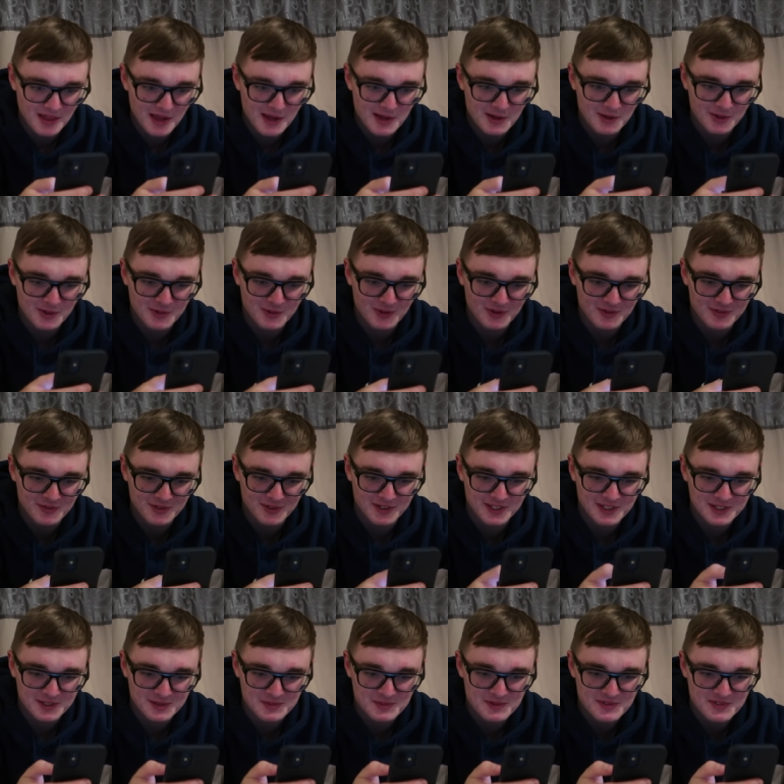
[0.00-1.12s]
they look quite
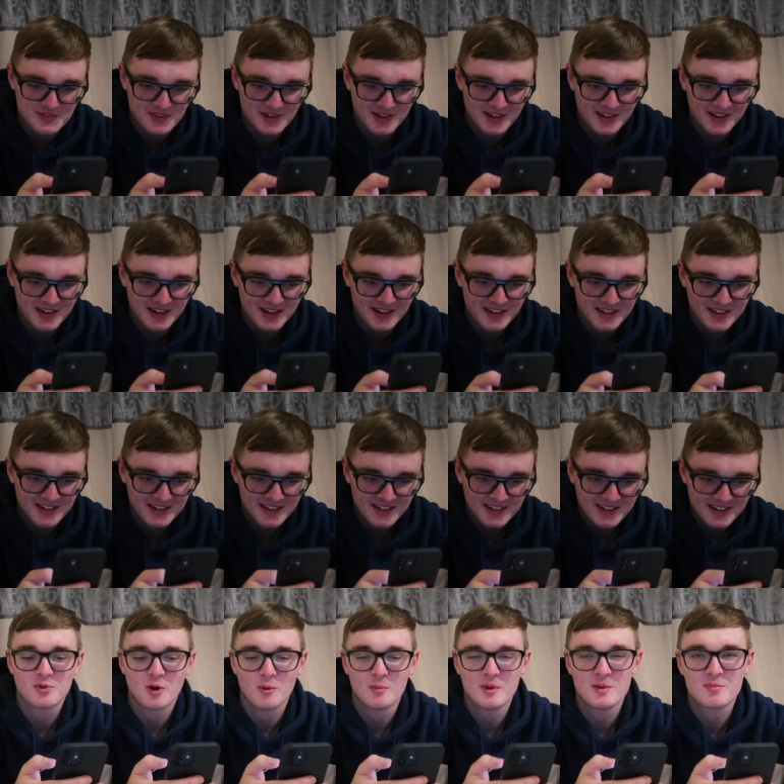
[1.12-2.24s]
funny to be fair.
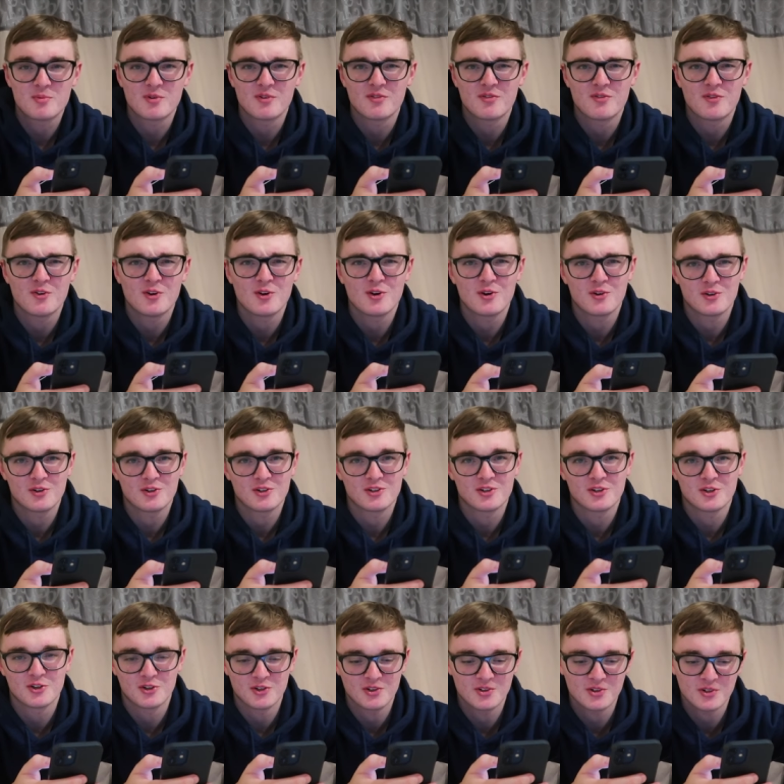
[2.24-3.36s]
Probably prefer a,
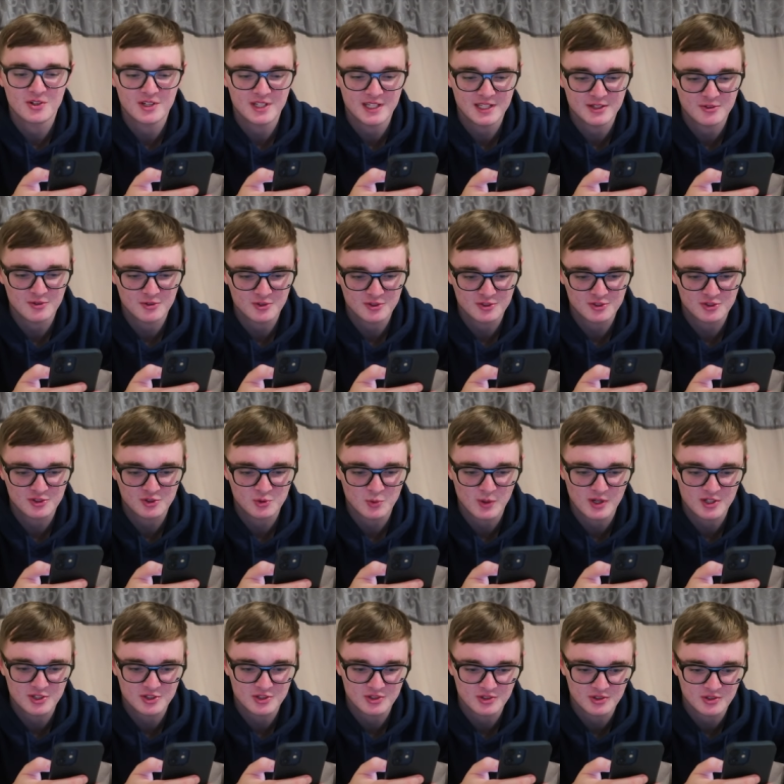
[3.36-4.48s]
a hoodie or a
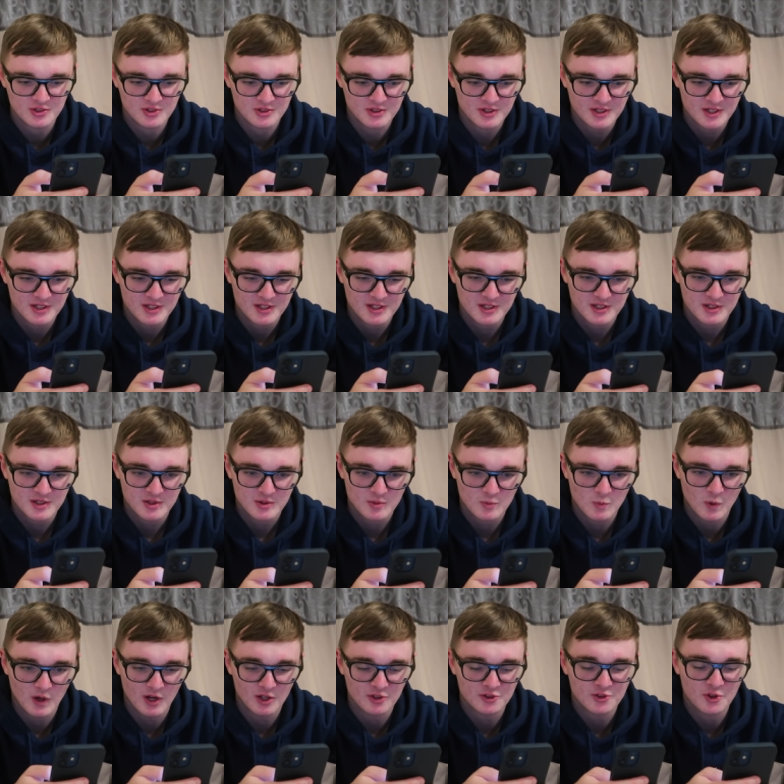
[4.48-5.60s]
sweatshirt
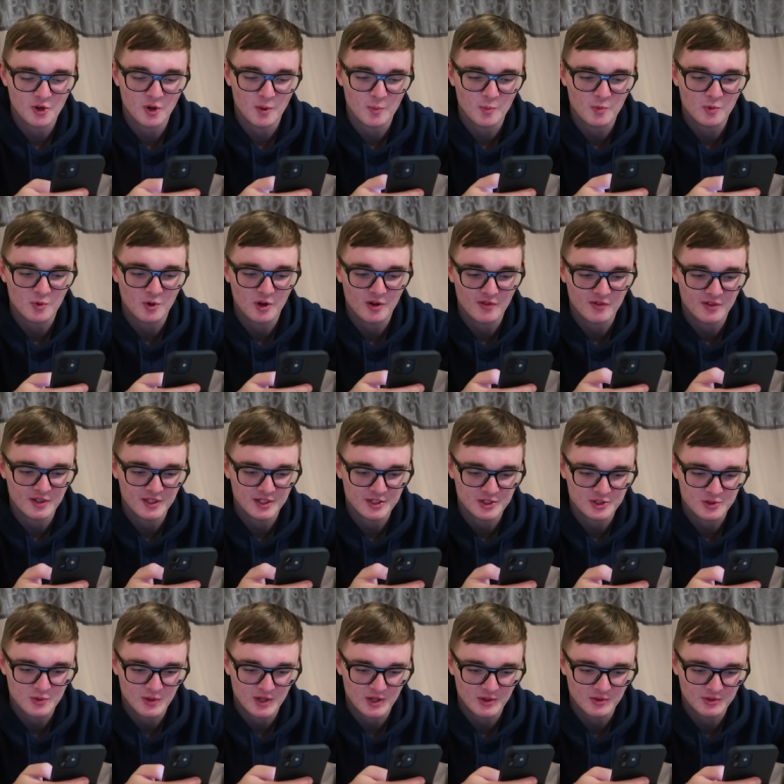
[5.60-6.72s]
or a top rather than
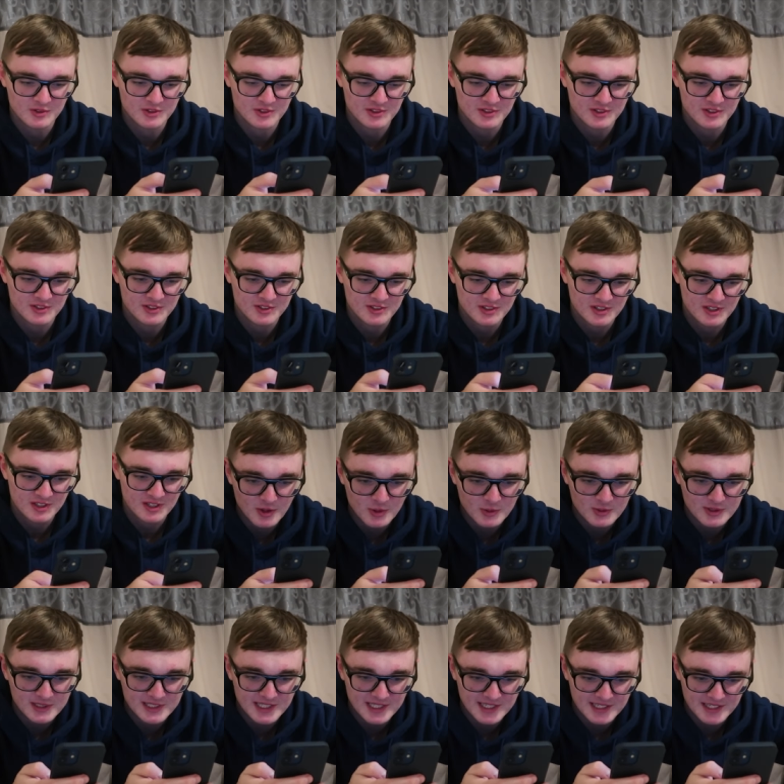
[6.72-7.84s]
trousers. Oh
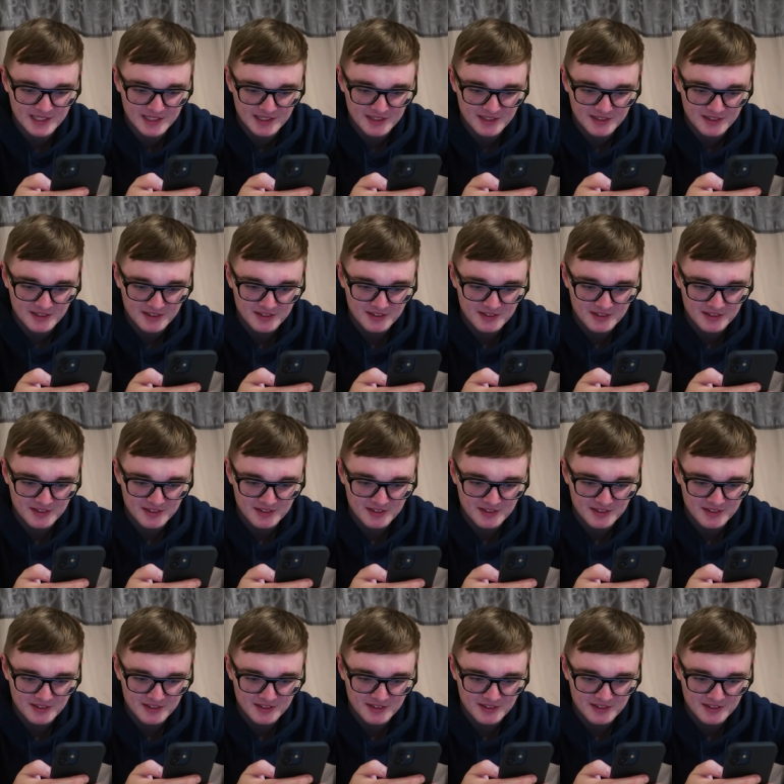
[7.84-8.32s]
dear.